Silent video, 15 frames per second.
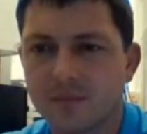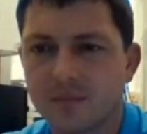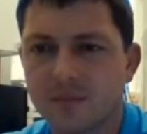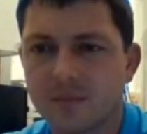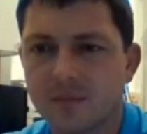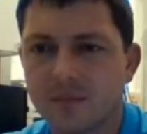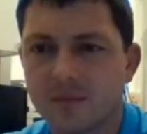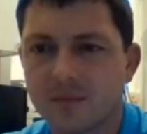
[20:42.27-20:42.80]

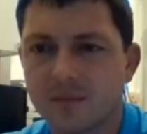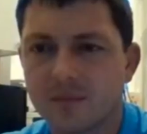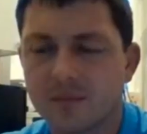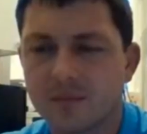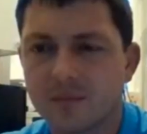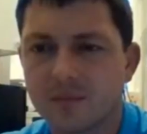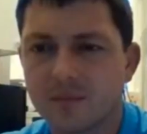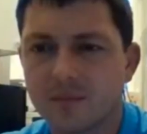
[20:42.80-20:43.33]

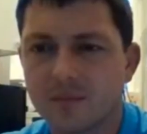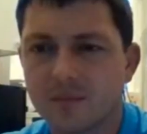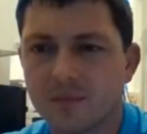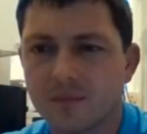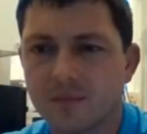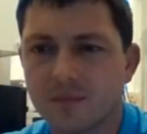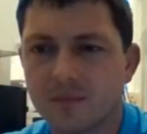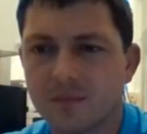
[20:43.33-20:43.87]

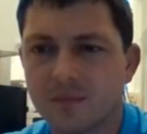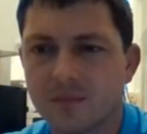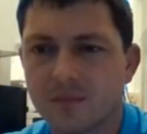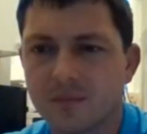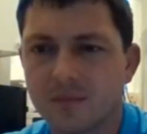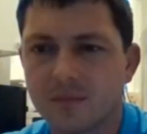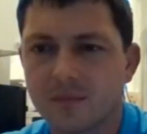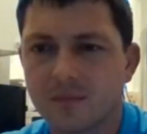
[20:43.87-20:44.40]

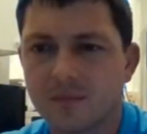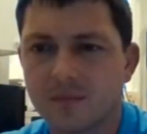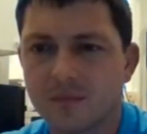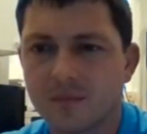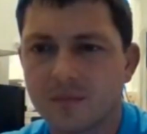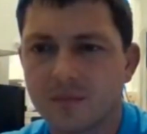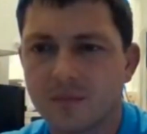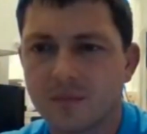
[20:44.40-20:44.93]

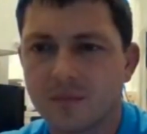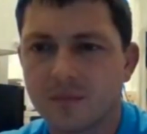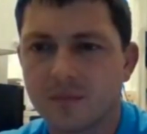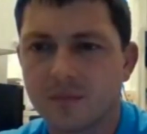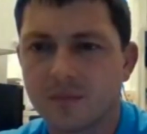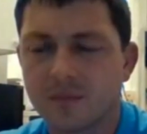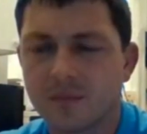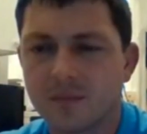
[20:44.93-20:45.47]

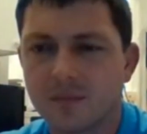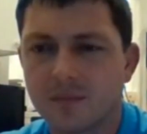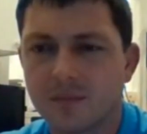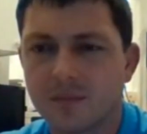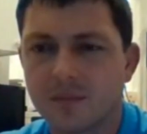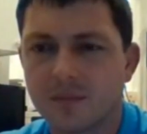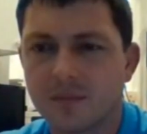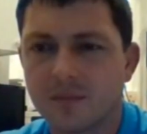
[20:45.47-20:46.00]

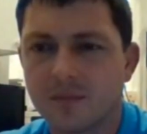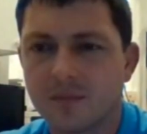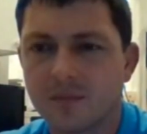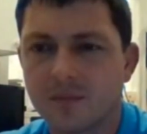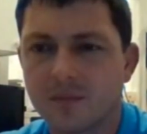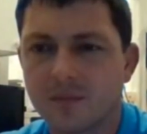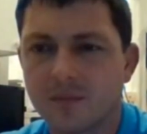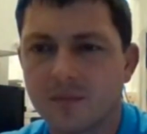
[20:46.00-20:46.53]

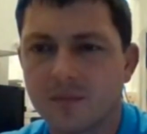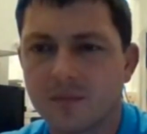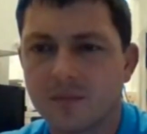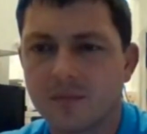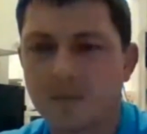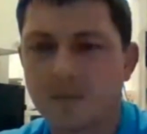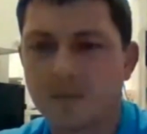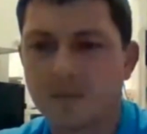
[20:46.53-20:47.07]

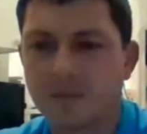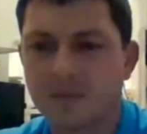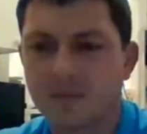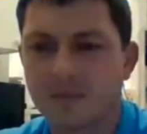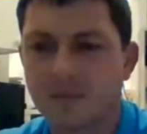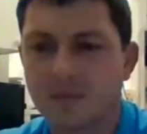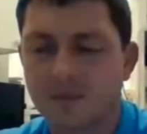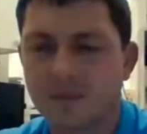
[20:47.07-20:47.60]

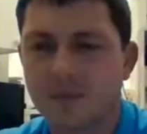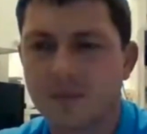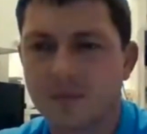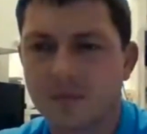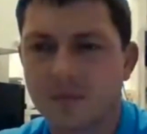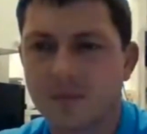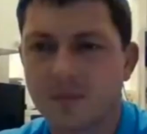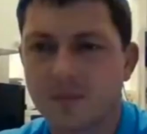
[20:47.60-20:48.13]

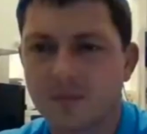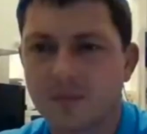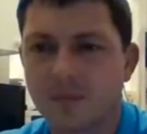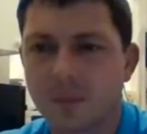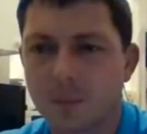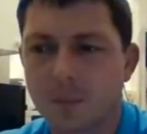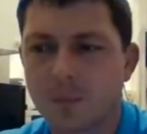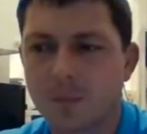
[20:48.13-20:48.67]

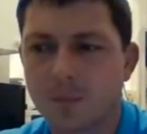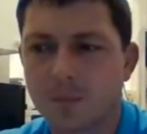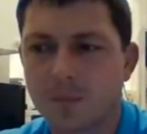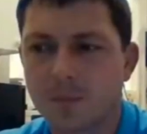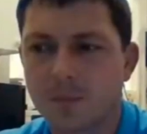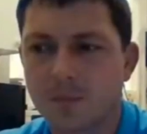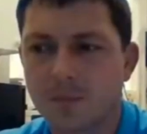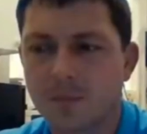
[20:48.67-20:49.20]

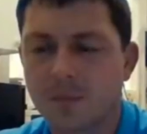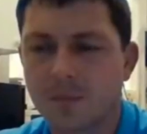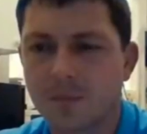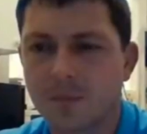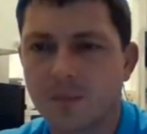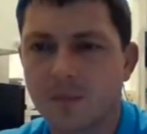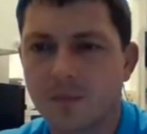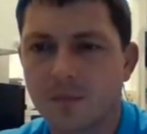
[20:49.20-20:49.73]

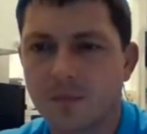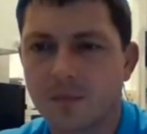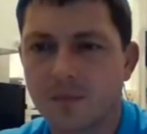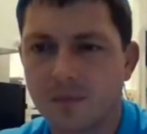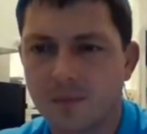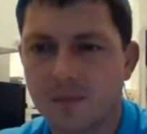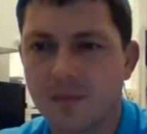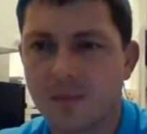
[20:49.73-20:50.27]
The person shown says nothing.